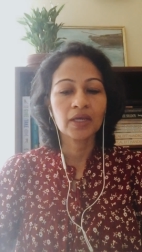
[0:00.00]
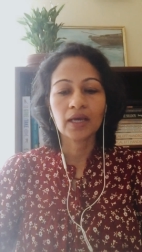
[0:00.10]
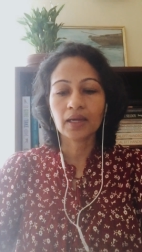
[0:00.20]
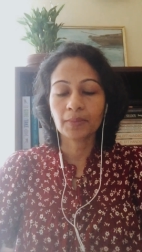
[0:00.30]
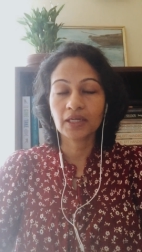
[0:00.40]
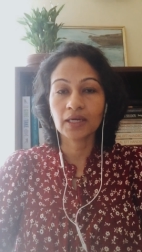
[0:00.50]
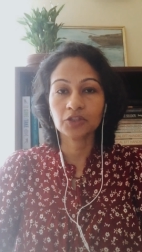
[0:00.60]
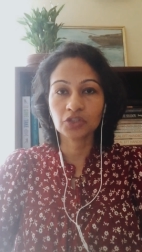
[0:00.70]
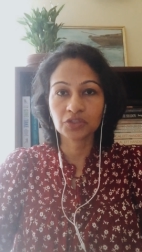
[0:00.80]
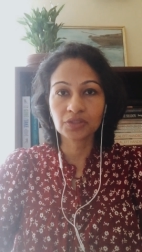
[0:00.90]
and my
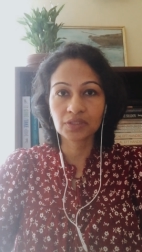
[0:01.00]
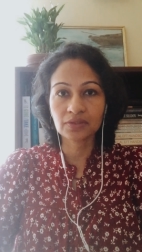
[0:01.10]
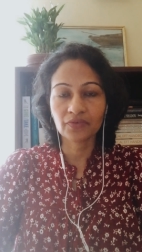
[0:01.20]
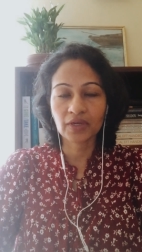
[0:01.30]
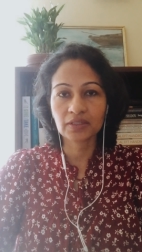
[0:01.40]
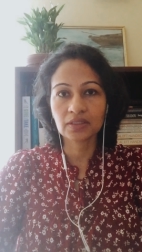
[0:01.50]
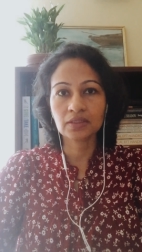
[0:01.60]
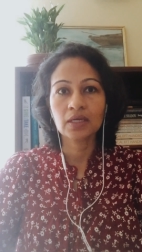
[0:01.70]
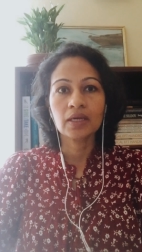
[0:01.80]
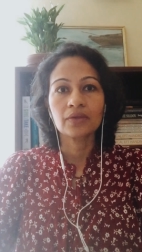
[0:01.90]
digestion is affected,
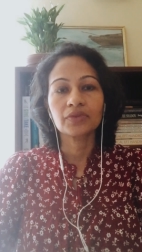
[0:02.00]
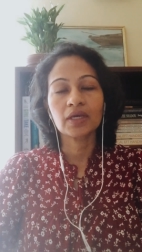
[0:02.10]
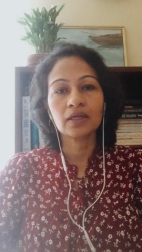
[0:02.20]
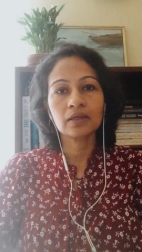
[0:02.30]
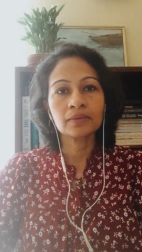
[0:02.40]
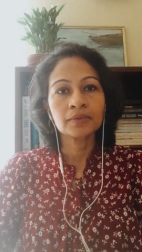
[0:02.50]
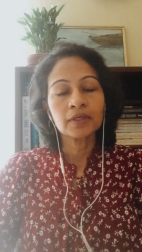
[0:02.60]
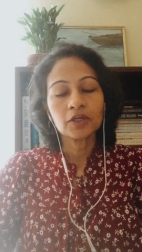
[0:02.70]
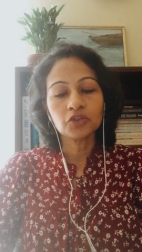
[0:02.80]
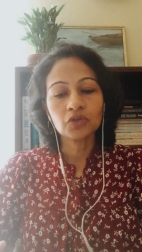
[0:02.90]
then
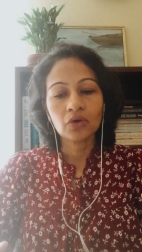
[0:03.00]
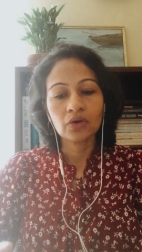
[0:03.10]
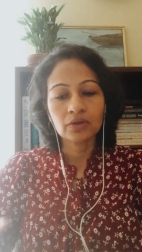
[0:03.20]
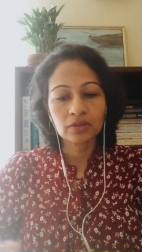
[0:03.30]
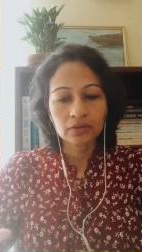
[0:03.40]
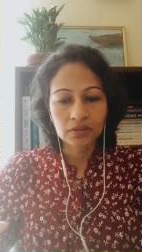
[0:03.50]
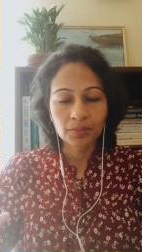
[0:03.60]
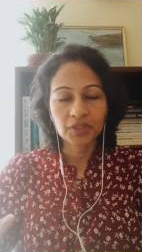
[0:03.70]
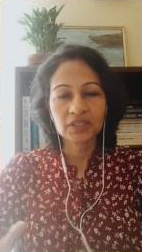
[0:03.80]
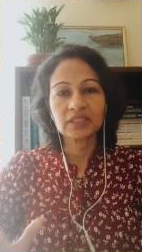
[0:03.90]
your
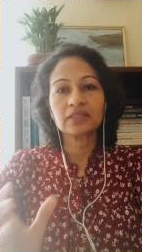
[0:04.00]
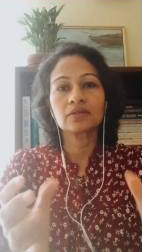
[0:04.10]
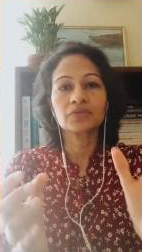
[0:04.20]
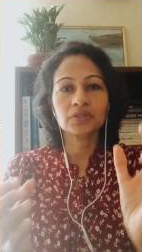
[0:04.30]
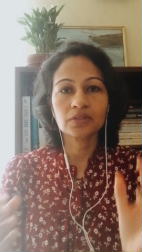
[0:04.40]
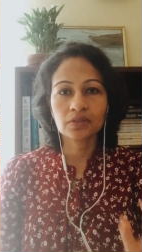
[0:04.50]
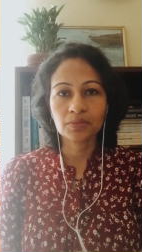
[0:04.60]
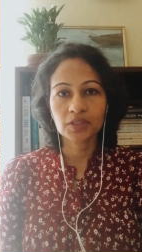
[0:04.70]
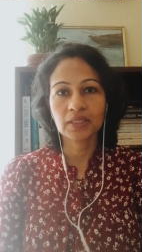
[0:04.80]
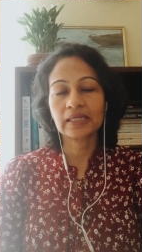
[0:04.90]
sympathetic nervous system
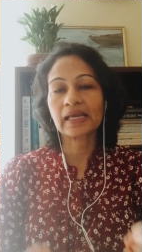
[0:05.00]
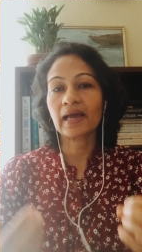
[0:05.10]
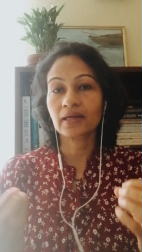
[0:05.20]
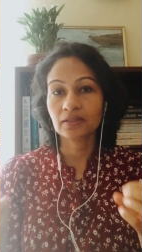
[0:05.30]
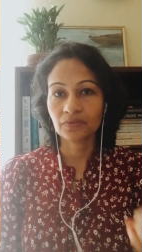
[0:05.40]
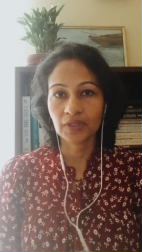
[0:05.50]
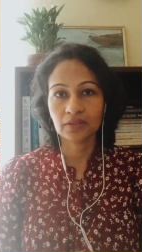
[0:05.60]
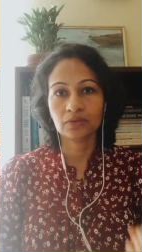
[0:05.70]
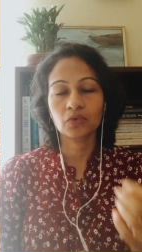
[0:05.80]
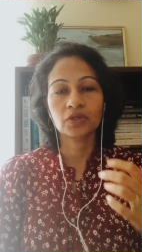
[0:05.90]
is getting
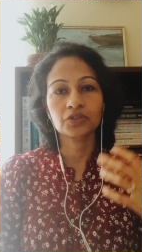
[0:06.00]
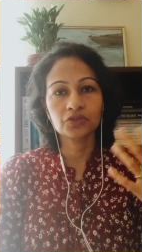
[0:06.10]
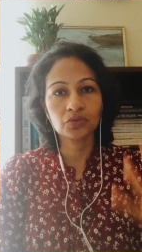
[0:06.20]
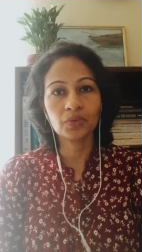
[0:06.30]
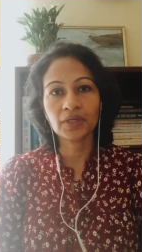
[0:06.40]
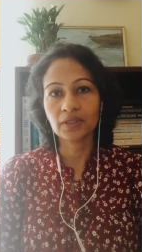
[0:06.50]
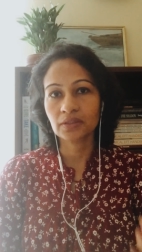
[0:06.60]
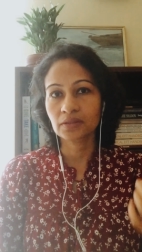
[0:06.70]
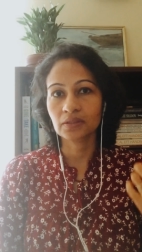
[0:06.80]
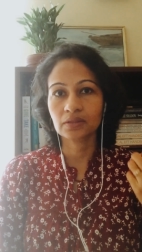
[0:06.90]
activated. What it's doing
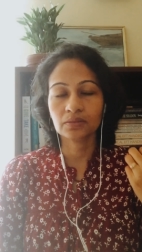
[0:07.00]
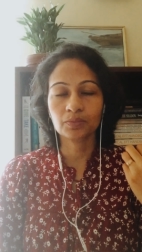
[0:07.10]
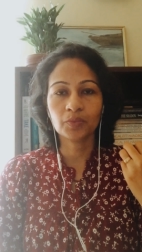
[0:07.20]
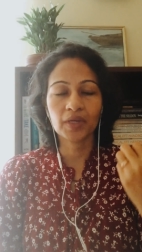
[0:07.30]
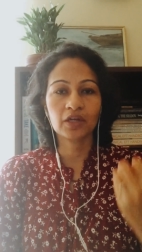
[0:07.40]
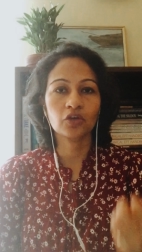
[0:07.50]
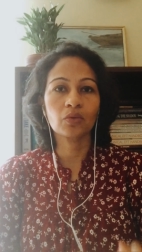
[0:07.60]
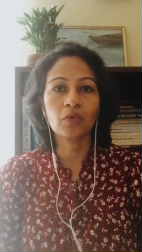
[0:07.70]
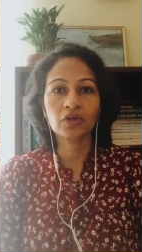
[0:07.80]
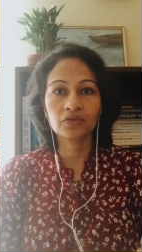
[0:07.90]
is it's preparing your
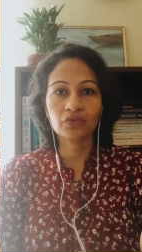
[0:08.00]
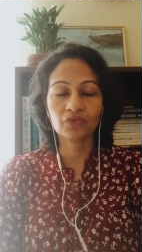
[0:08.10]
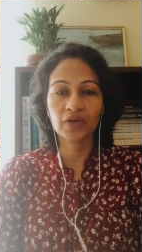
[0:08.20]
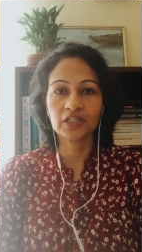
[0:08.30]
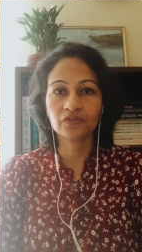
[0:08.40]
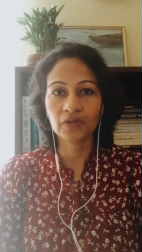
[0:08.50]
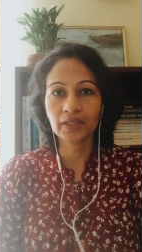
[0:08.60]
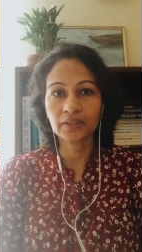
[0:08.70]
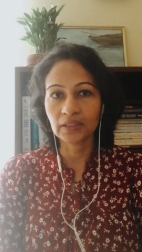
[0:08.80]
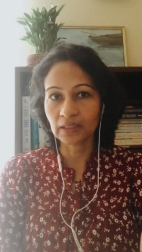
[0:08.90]
body for fight
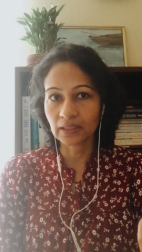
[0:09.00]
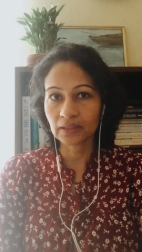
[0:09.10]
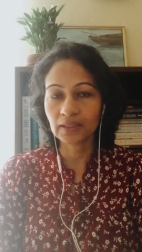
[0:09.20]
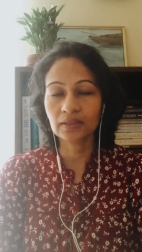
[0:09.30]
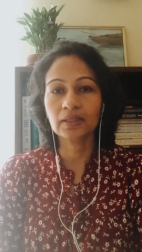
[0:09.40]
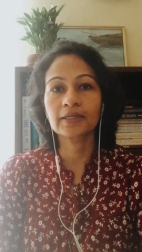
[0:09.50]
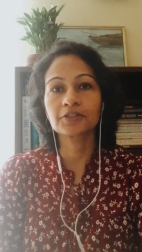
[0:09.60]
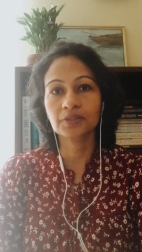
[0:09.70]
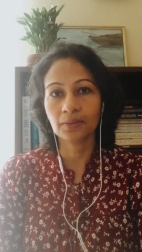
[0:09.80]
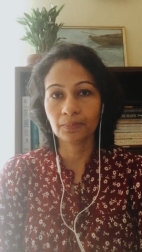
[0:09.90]
flight, thinking that there
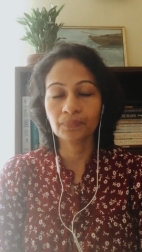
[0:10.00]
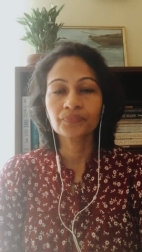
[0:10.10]
is some